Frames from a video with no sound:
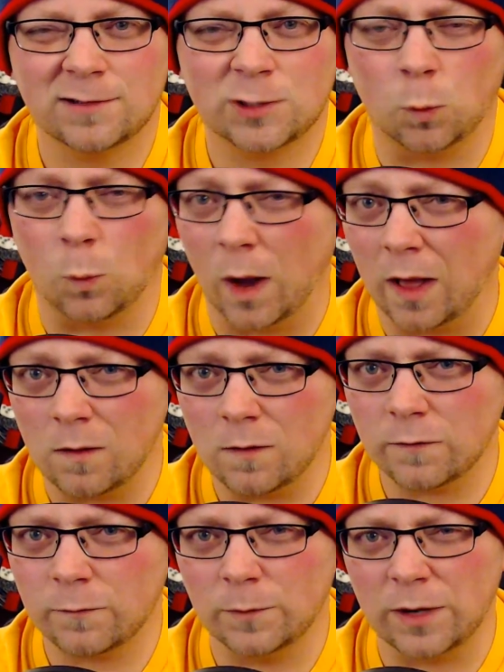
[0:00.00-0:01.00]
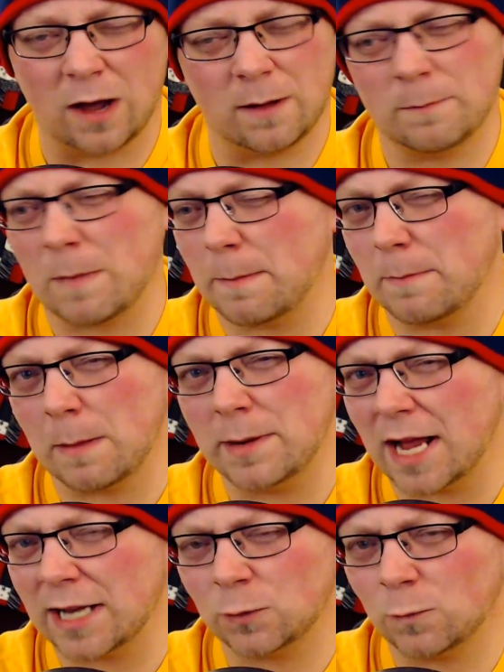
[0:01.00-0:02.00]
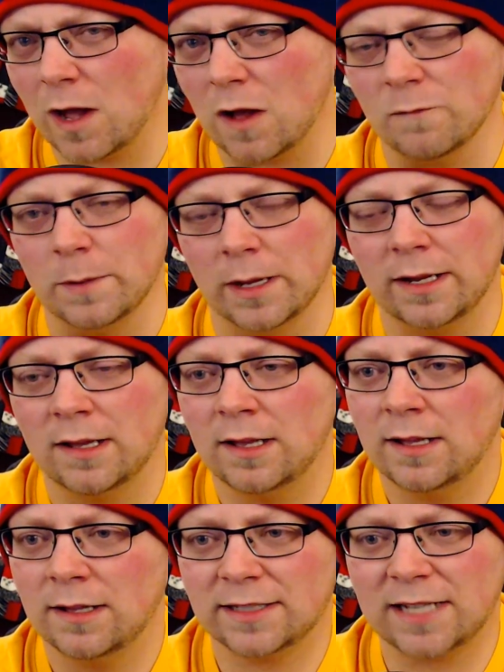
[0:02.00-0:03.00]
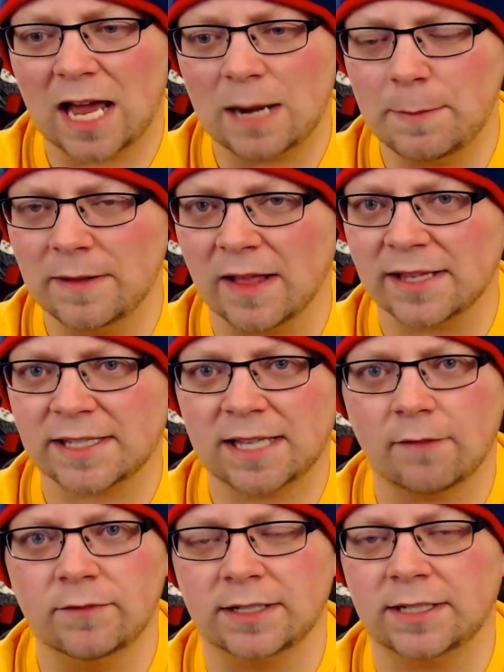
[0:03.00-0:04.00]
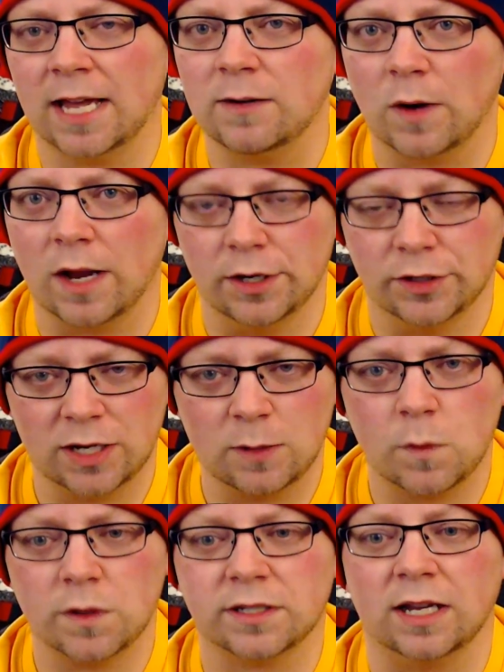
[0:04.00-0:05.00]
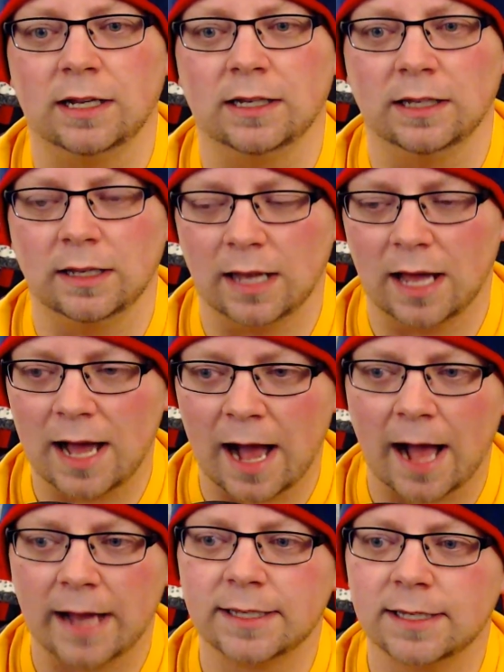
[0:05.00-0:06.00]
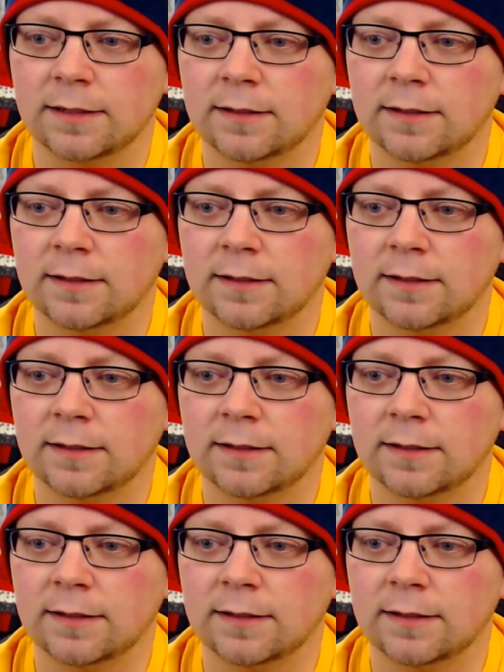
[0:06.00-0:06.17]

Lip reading: 12? No, maybe not 12, but it's got to be in that 7 to 10 range. It was a lot.